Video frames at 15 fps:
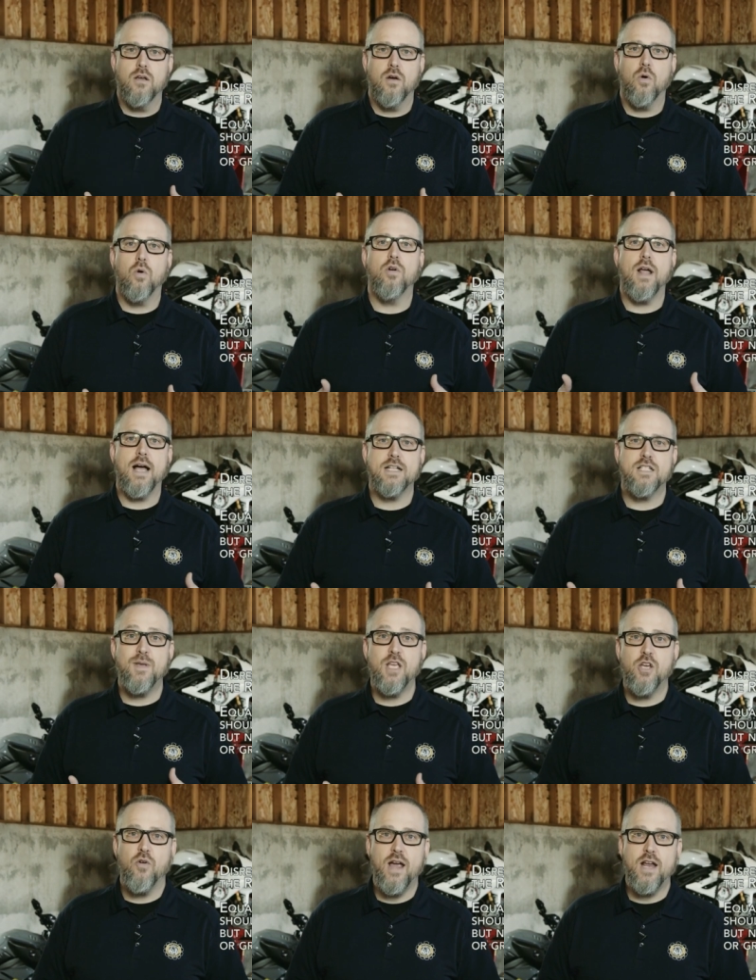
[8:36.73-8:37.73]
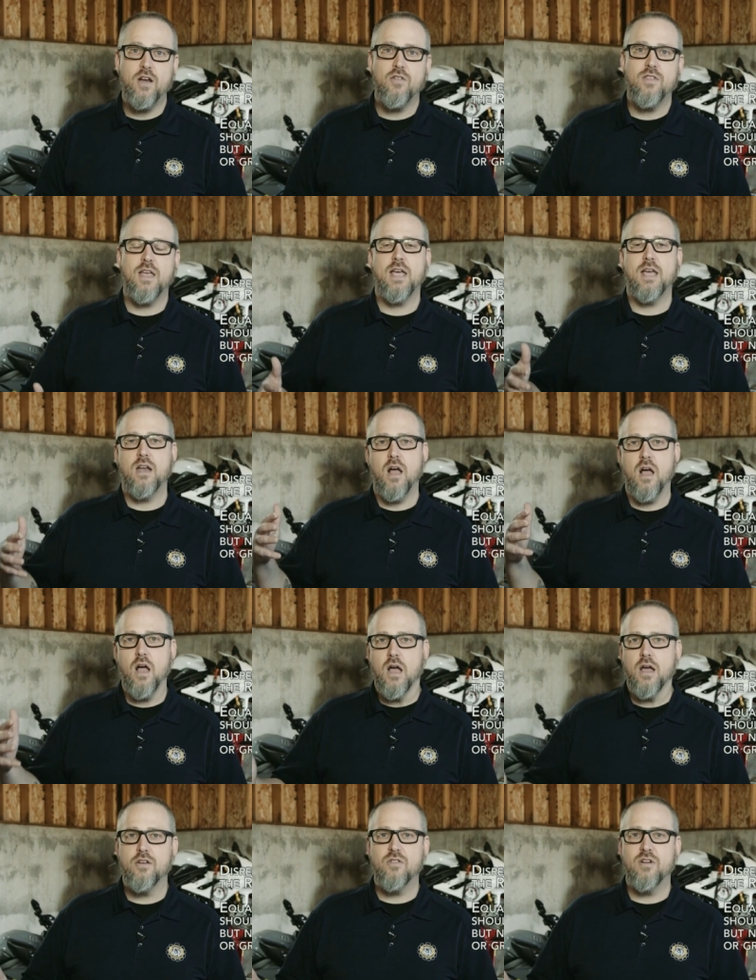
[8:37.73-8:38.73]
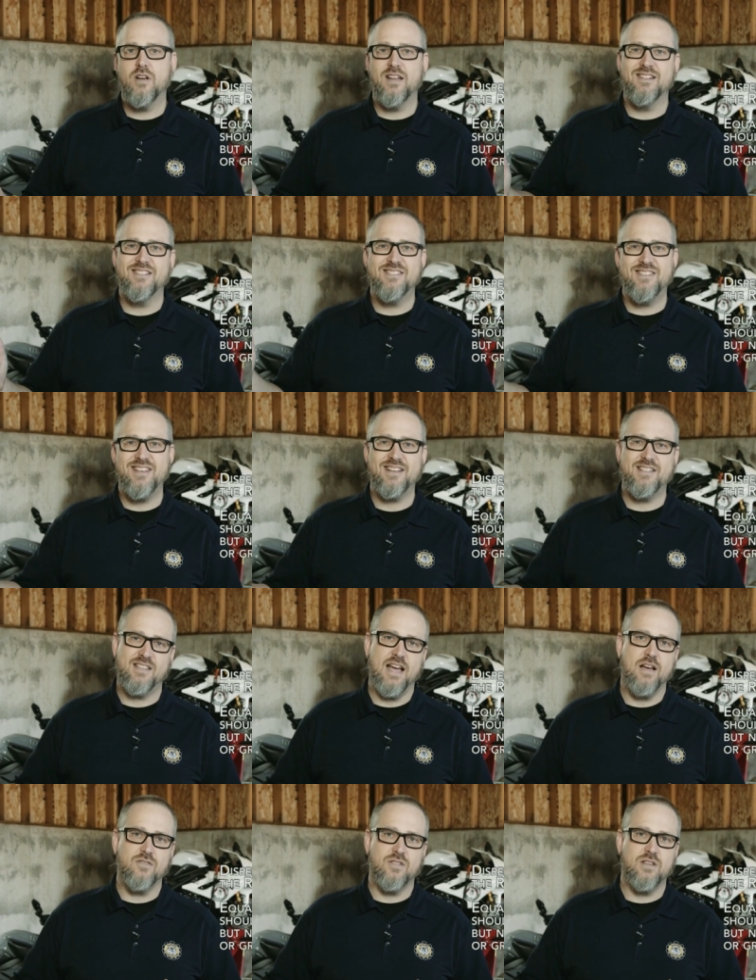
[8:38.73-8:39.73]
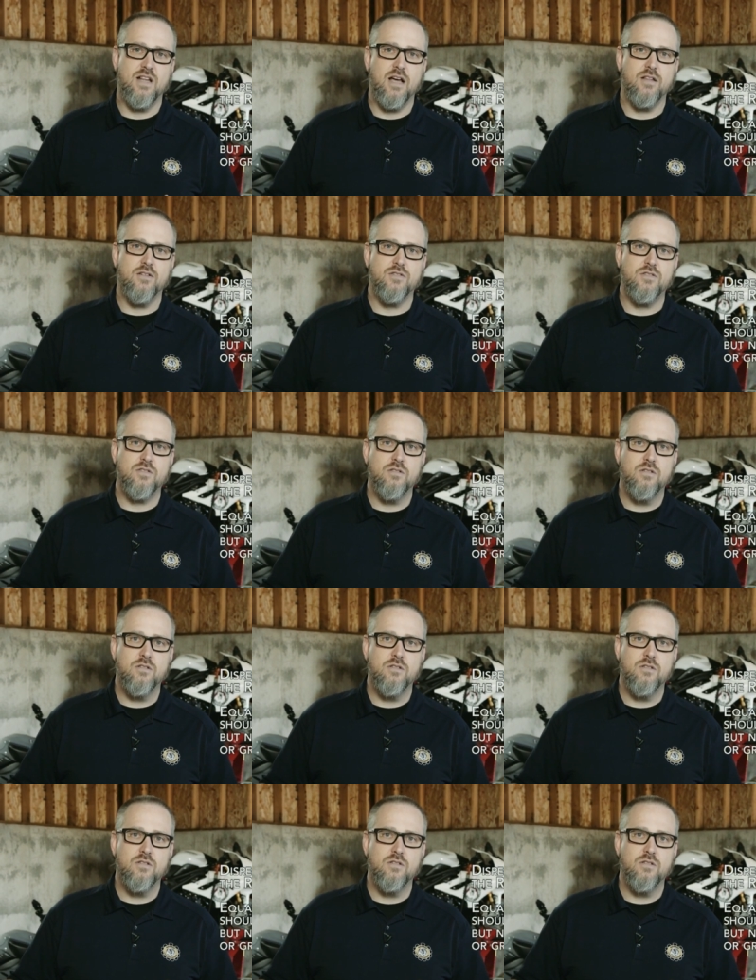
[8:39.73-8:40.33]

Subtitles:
or not to be greater than $106,000.